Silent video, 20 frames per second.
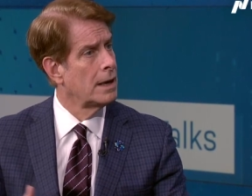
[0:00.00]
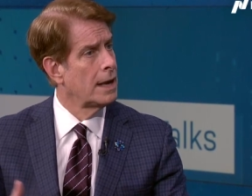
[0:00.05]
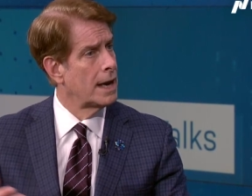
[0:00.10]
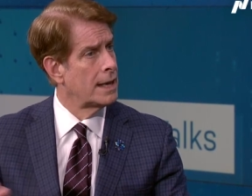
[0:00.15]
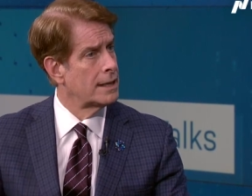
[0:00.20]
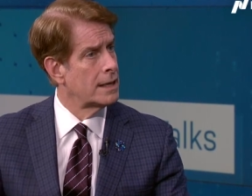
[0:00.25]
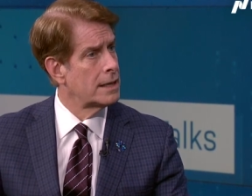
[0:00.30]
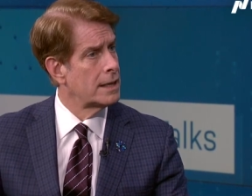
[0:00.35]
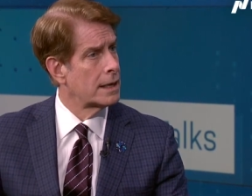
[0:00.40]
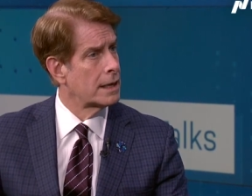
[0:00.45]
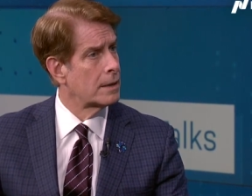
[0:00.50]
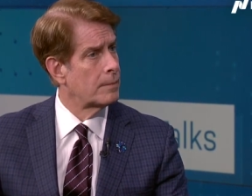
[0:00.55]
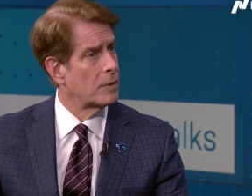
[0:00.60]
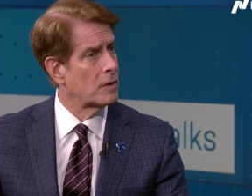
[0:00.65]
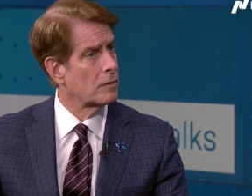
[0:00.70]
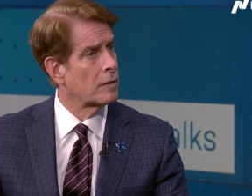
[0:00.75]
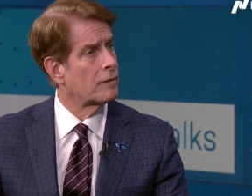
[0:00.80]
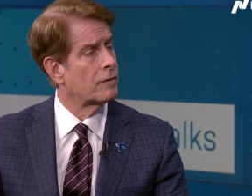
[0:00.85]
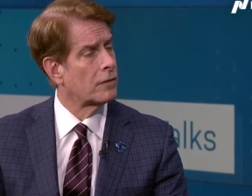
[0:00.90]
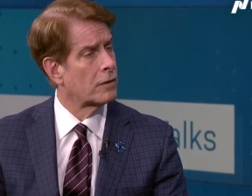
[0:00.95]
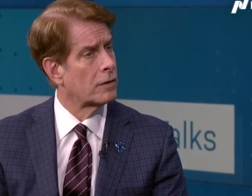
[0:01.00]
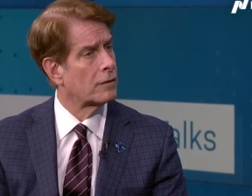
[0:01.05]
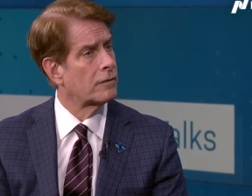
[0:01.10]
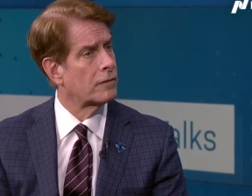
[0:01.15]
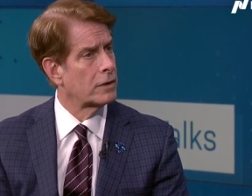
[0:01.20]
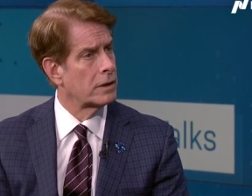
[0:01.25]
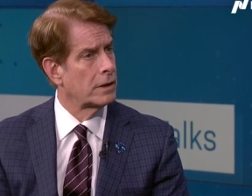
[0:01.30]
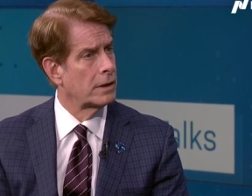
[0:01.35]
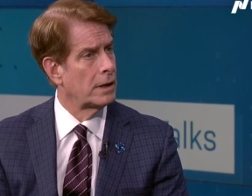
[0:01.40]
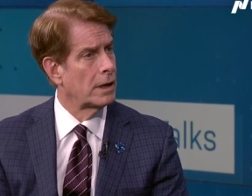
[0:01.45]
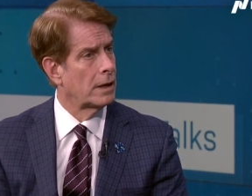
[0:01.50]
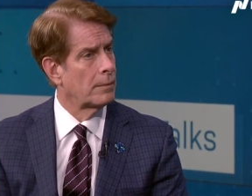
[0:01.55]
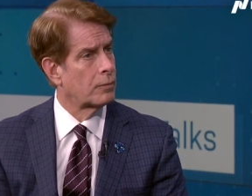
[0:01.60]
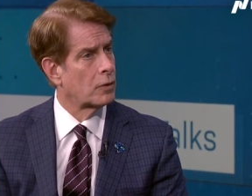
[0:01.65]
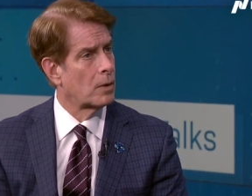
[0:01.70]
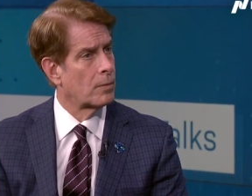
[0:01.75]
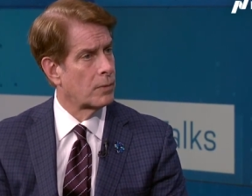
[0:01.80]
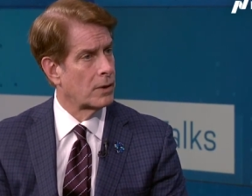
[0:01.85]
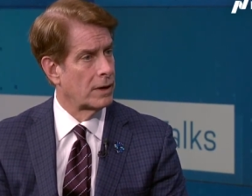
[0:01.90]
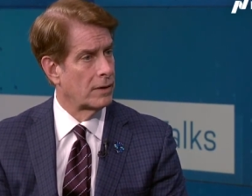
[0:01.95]
And then they could be referred for the
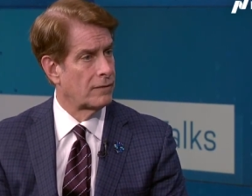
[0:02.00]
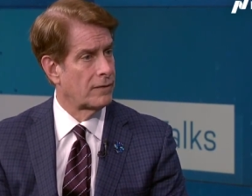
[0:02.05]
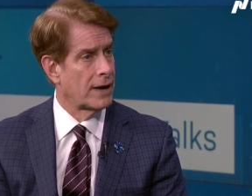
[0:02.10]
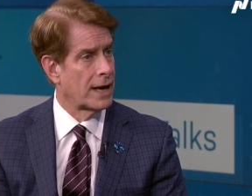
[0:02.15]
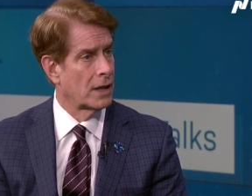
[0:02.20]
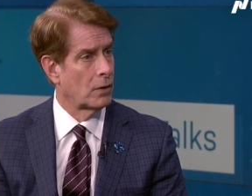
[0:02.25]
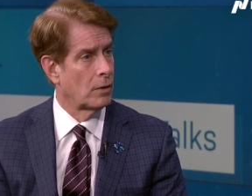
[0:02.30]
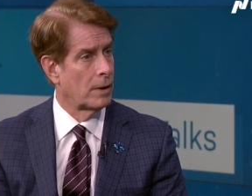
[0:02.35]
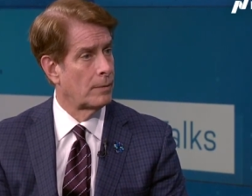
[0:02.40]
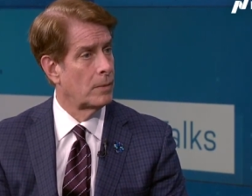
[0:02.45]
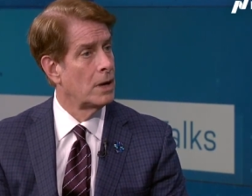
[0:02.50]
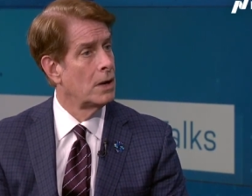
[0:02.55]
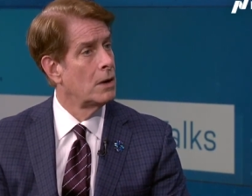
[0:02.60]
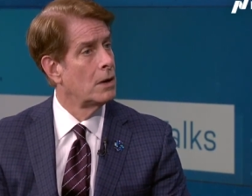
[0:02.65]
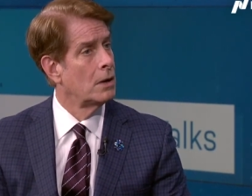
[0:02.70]
appropriate follow-up.